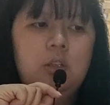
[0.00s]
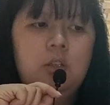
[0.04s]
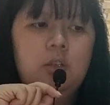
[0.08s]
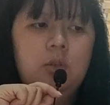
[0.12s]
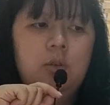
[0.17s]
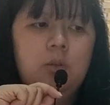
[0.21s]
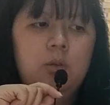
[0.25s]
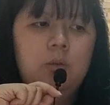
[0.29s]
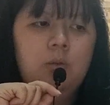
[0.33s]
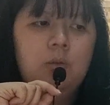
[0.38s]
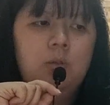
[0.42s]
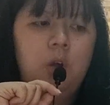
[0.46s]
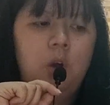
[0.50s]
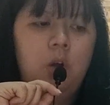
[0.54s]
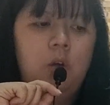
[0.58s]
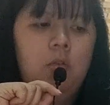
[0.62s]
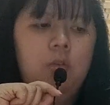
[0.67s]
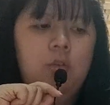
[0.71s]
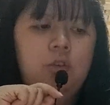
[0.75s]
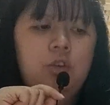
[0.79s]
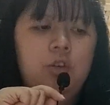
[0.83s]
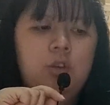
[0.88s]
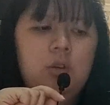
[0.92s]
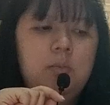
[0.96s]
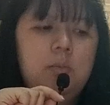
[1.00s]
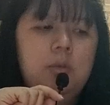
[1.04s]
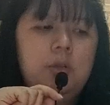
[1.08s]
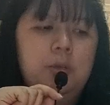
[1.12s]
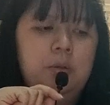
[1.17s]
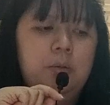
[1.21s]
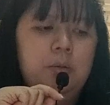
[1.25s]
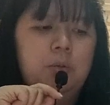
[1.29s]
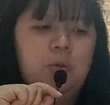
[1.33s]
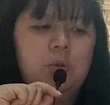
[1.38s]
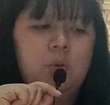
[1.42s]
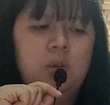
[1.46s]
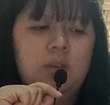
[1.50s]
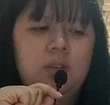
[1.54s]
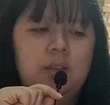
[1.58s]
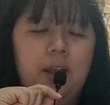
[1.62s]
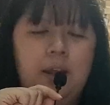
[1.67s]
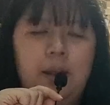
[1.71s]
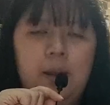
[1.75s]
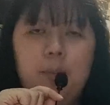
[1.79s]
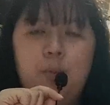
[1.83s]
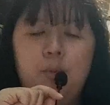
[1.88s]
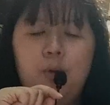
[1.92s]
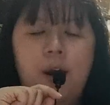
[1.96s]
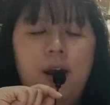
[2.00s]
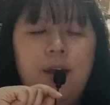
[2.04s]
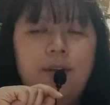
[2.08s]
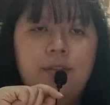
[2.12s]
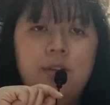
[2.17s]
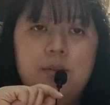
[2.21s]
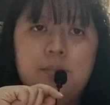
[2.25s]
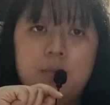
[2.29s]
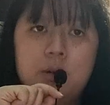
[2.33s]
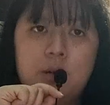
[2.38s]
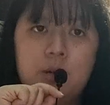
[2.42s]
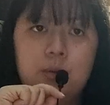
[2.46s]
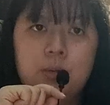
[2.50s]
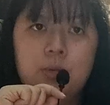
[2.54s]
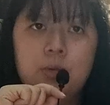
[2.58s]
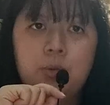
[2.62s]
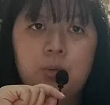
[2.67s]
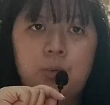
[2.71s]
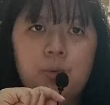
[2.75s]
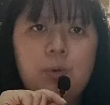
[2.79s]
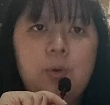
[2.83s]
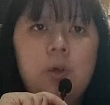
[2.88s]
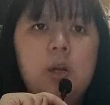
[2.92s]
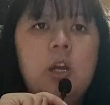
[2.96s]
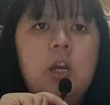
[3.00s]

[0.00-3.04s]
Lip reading: So the original middle school was like a private middle school.